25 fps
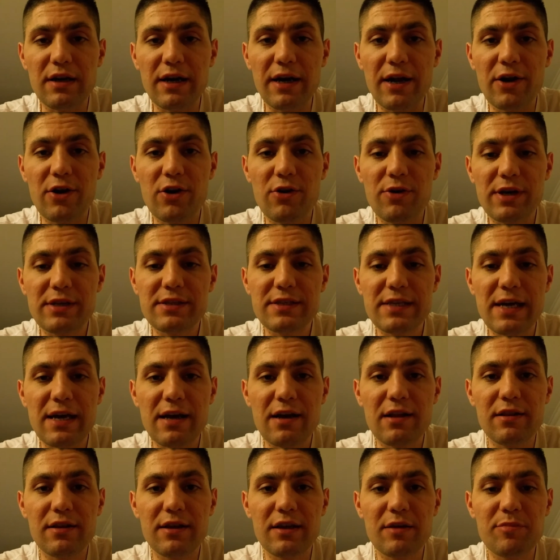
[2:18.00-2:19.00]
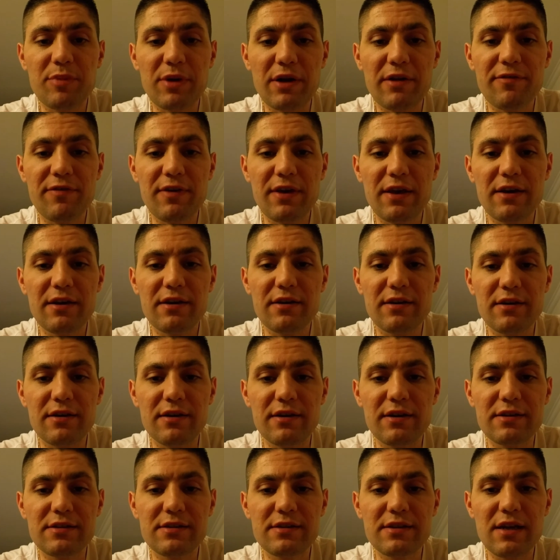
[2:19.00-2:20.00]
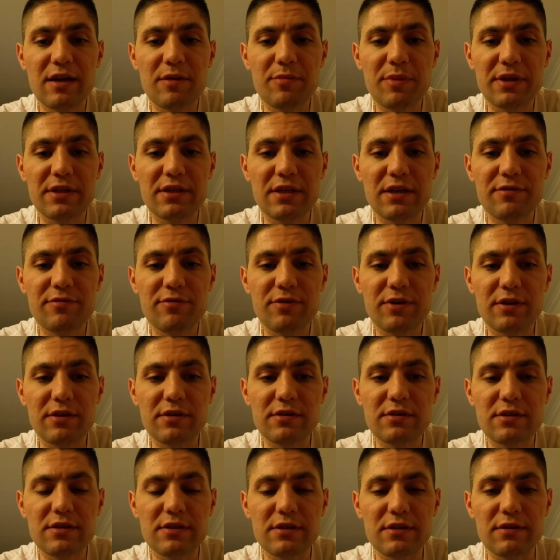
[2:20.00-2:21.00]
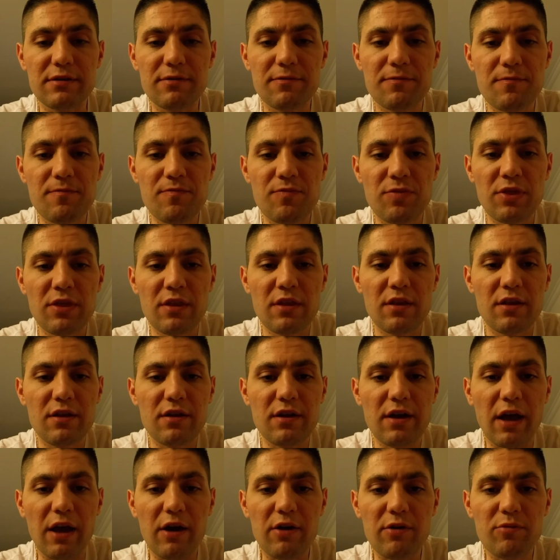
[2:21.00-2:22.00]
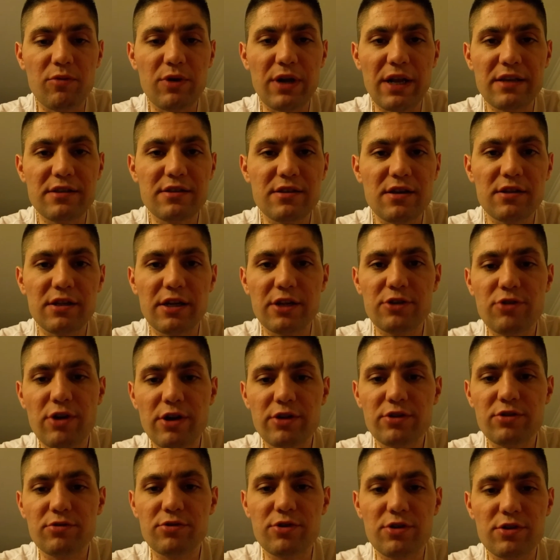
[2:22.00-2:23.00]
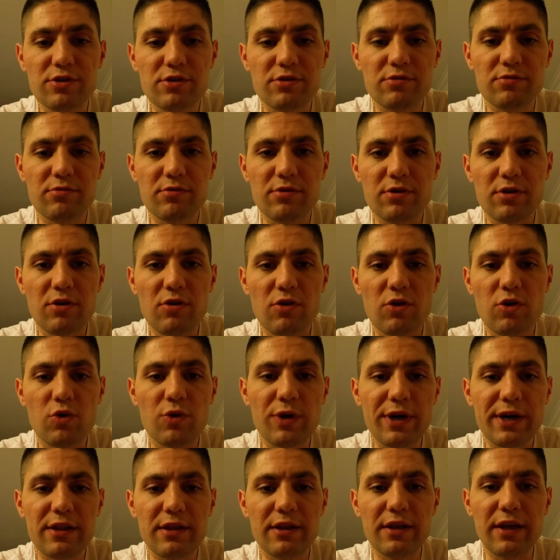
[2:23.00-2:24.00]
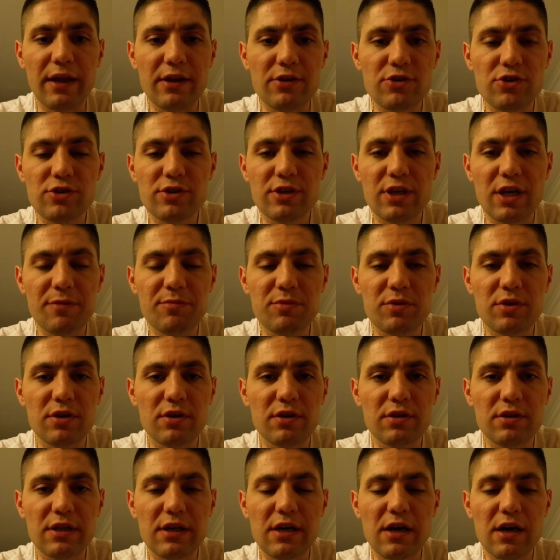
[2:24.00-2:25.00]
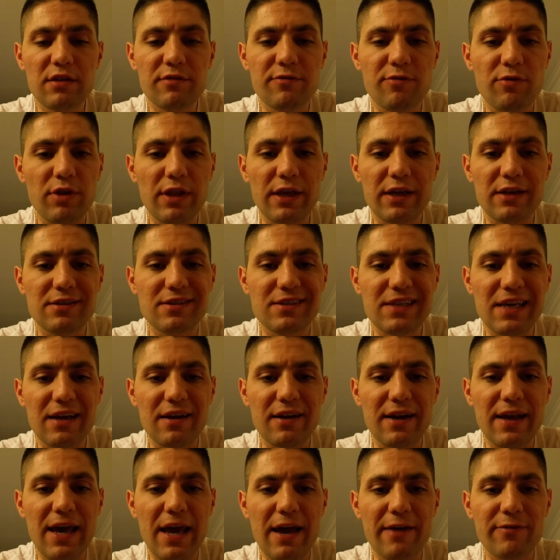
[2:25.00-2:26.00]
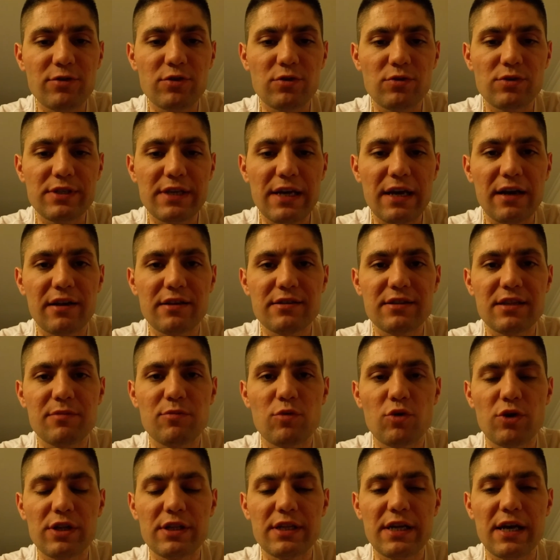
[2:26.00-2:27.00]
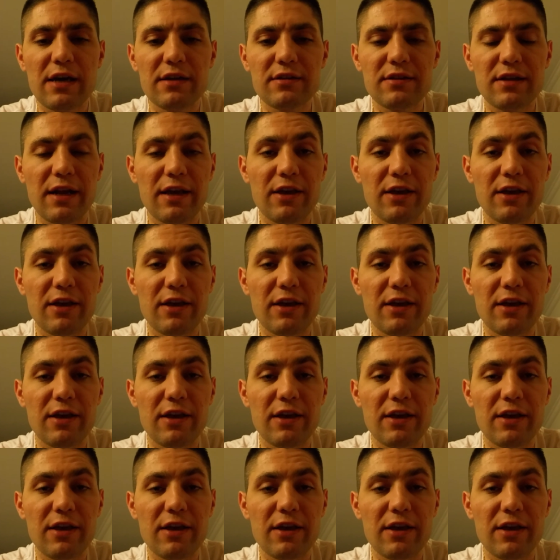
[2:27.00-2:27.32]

I don't know exactly, but I think uh, it's not a big difference. Uh, when I saw that, I tried to just go quickly and just keep the, the gun for like a second half, two seconds, not more than that.